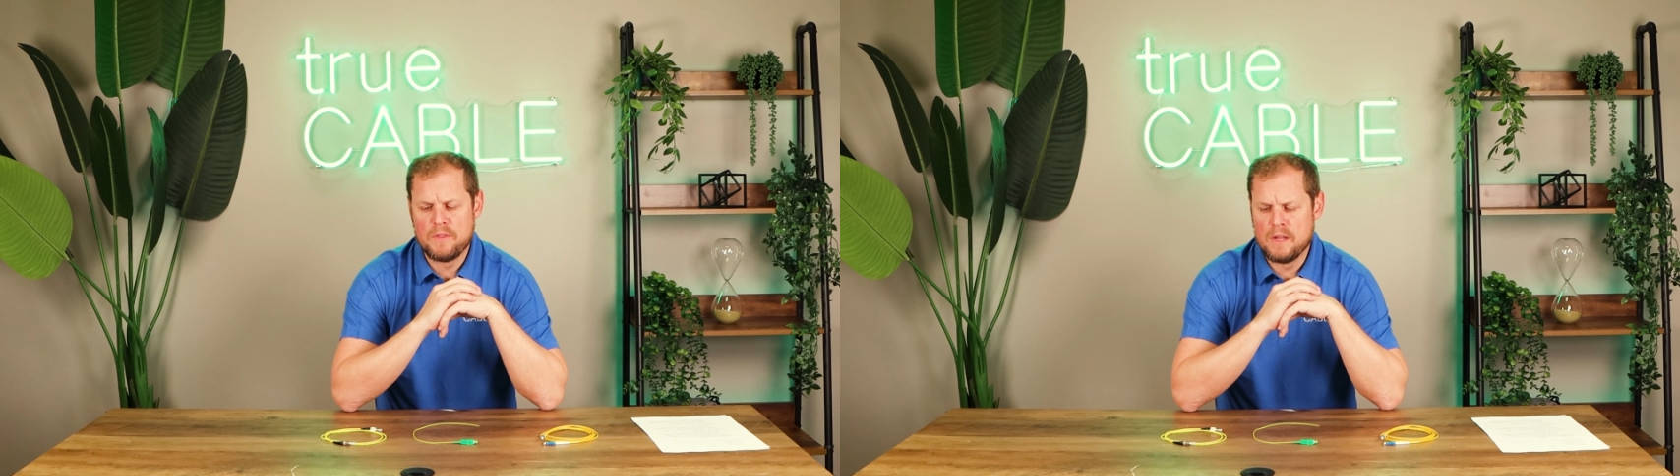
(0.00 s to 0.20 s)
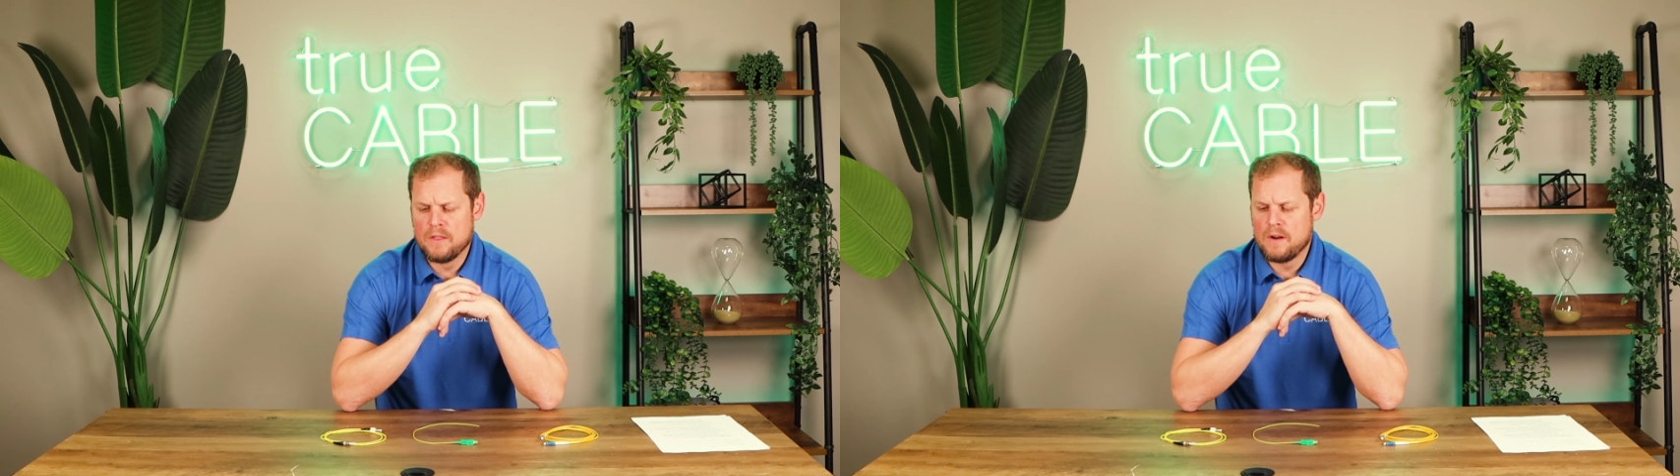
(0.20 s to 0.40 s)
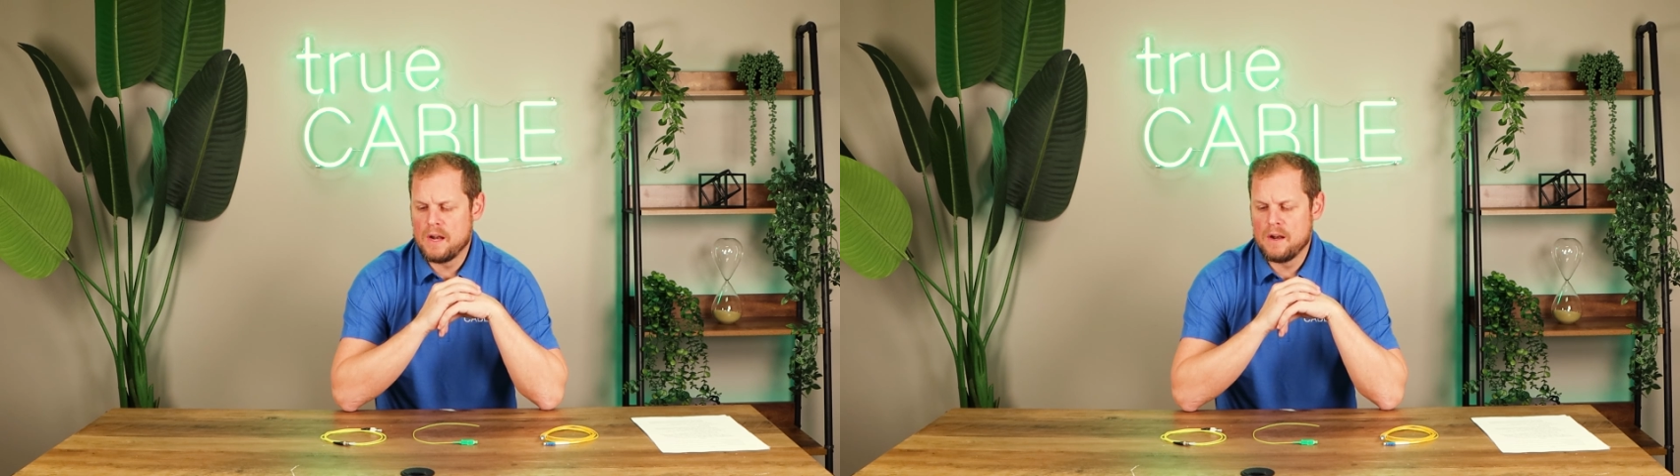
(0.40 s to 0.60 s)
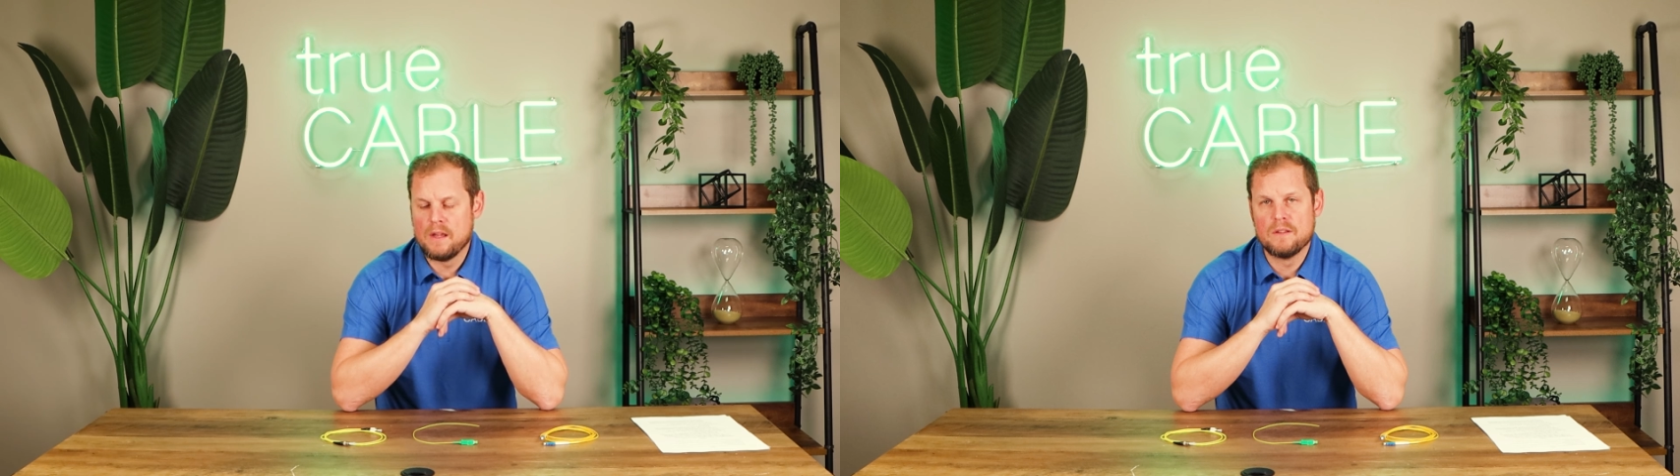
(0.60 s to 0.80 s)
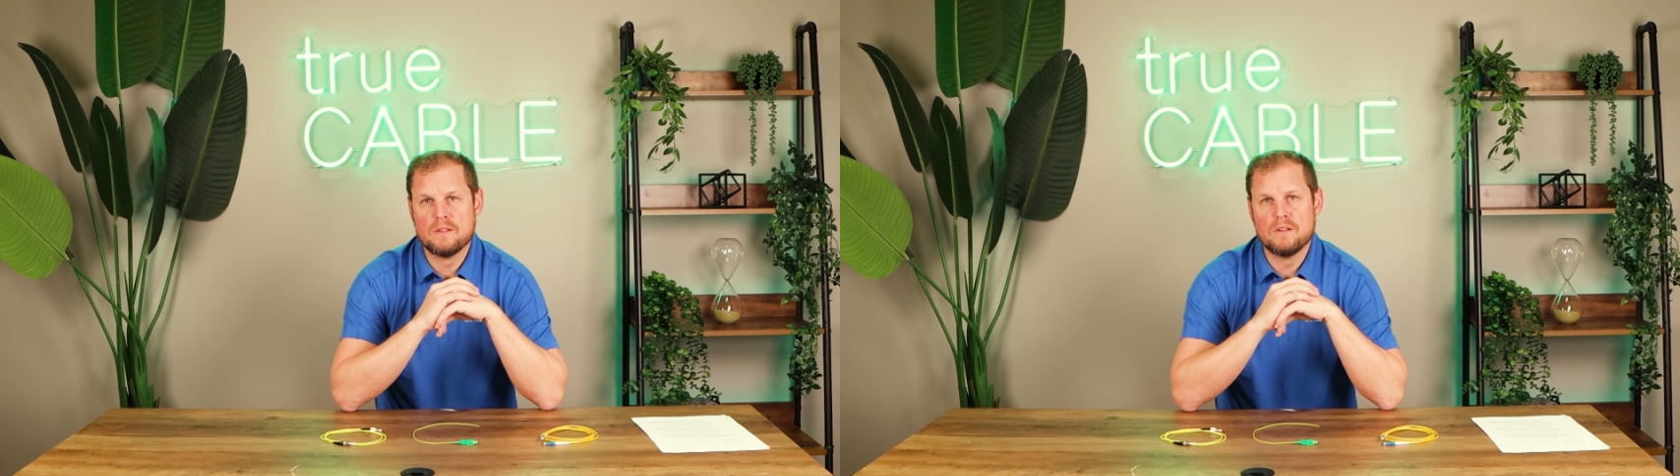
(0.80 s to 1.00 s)
But the other
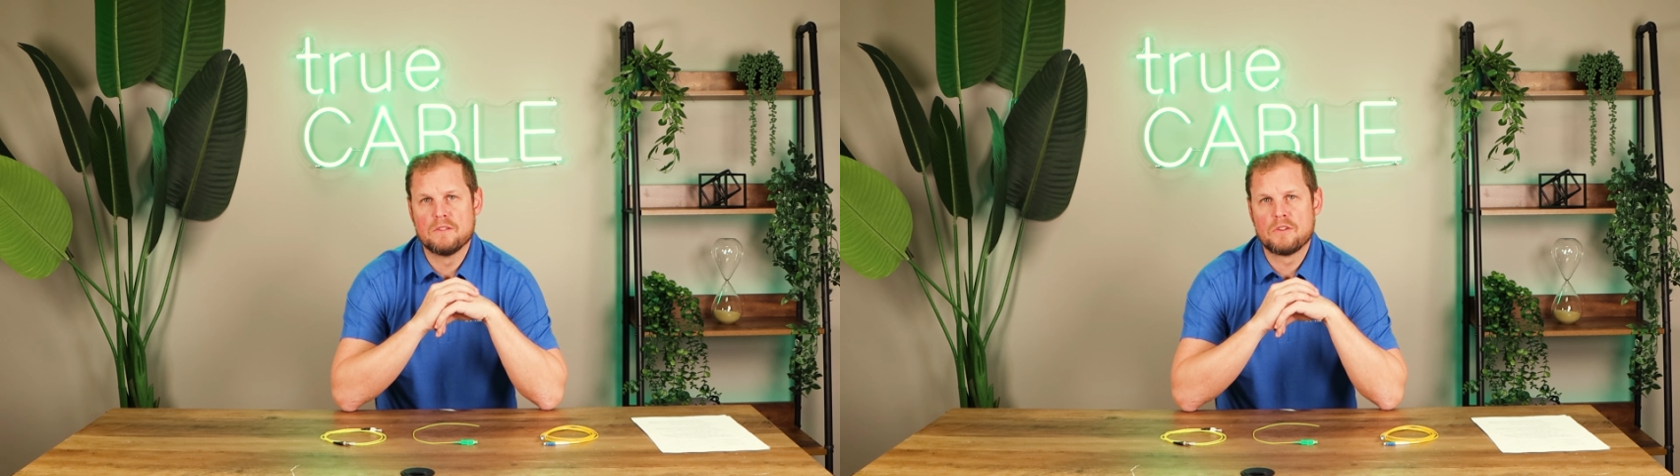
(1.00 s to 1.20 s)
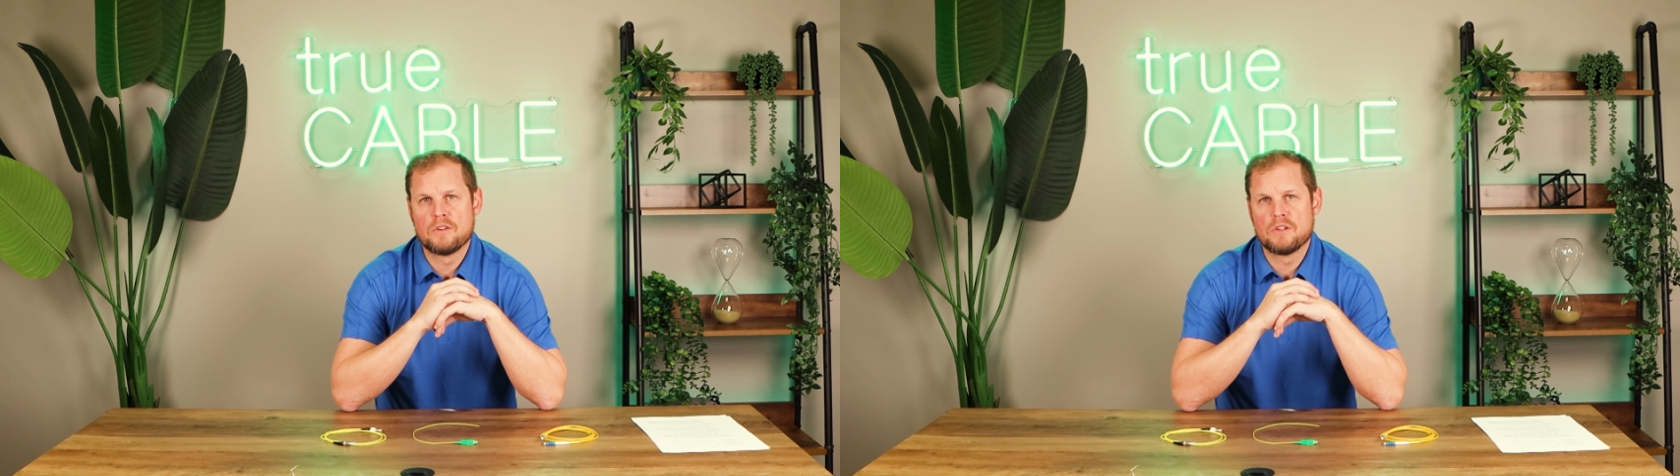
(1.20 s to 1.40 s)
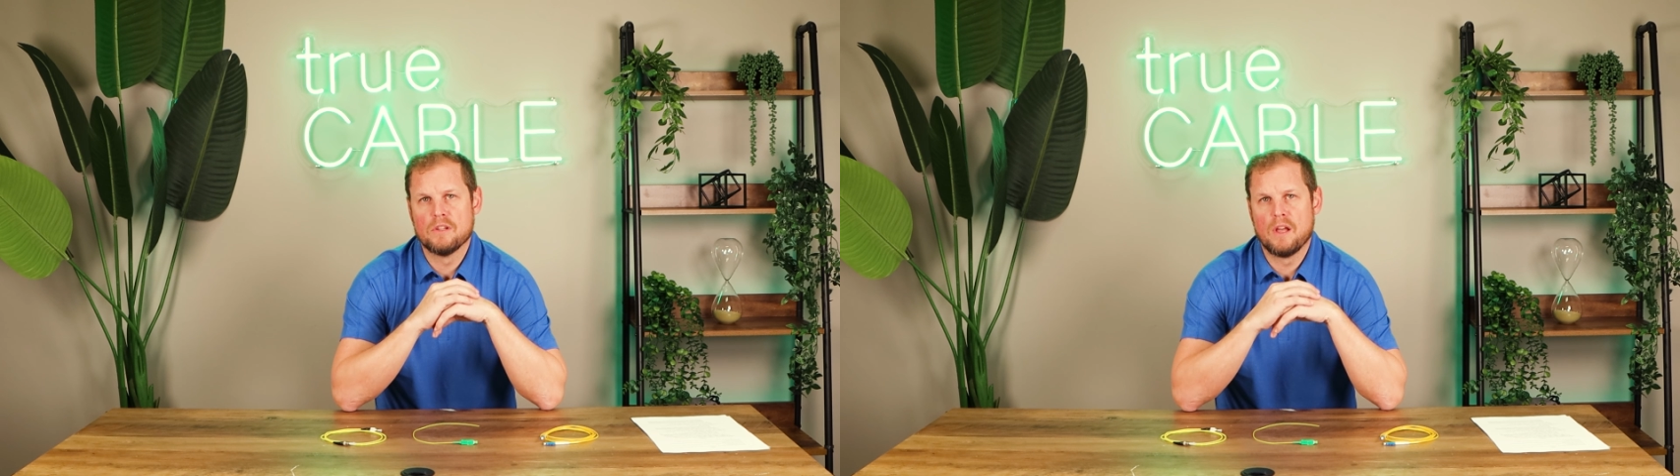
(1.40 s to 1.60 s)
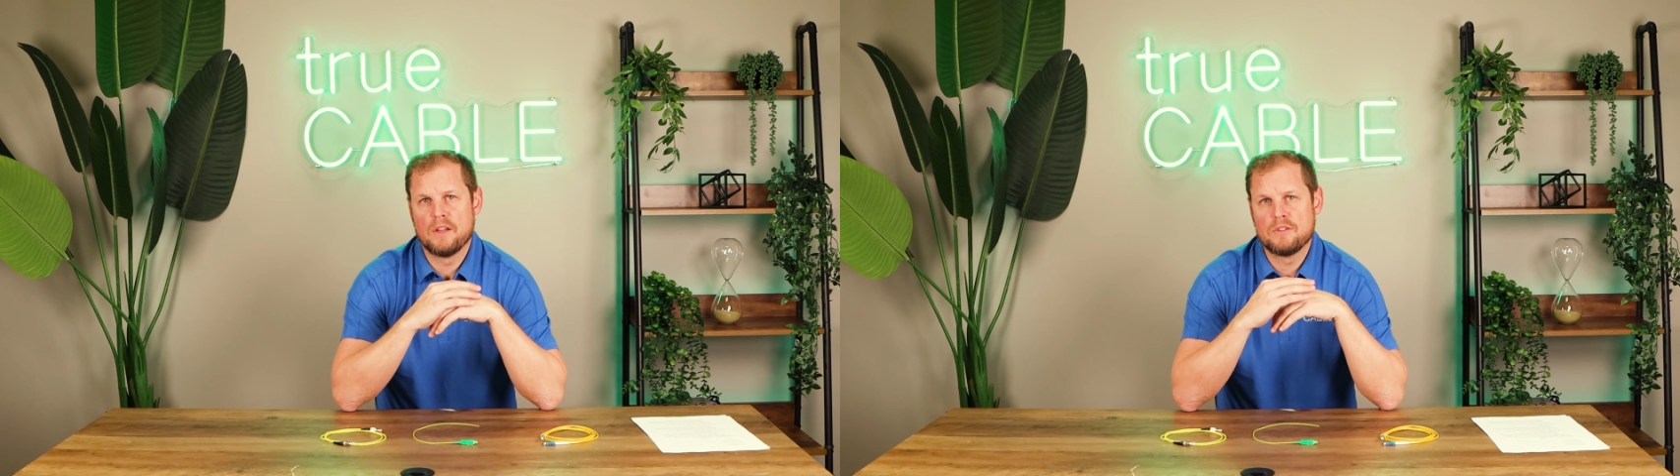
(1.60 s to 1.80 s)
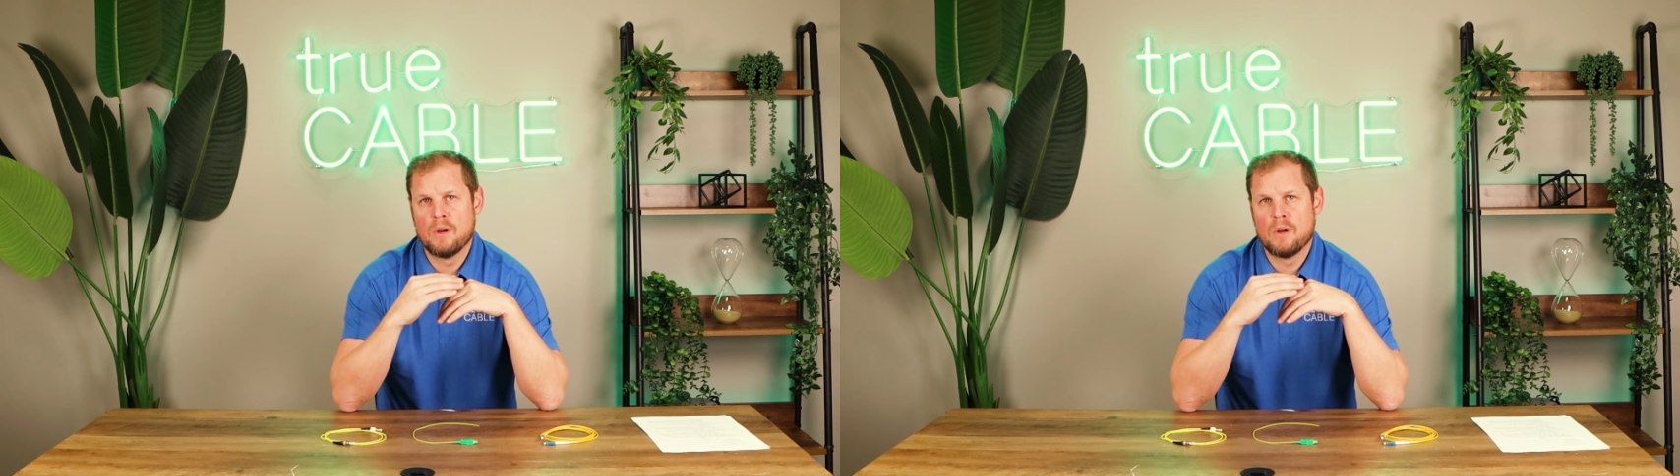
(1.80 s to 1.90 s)
area is an insertion loss.